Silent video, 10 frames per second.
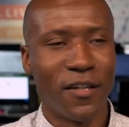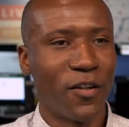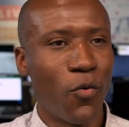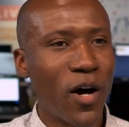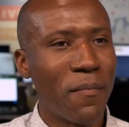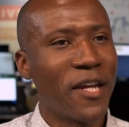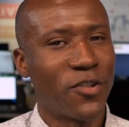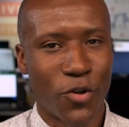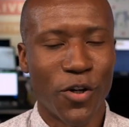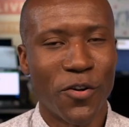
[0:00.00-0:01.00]
you want to make
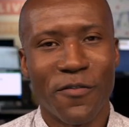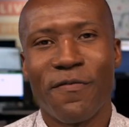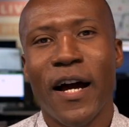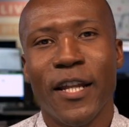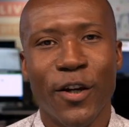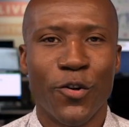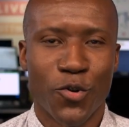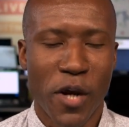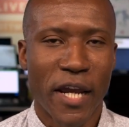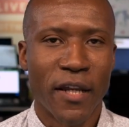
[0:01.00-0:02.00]
sure you're defining your
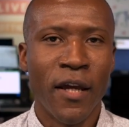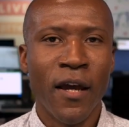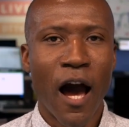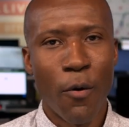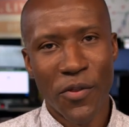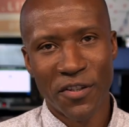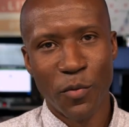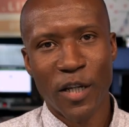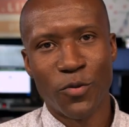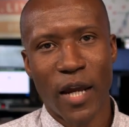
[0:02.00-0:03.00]
trade uh, with a
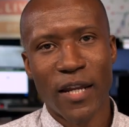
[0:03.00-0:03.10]
swing trade.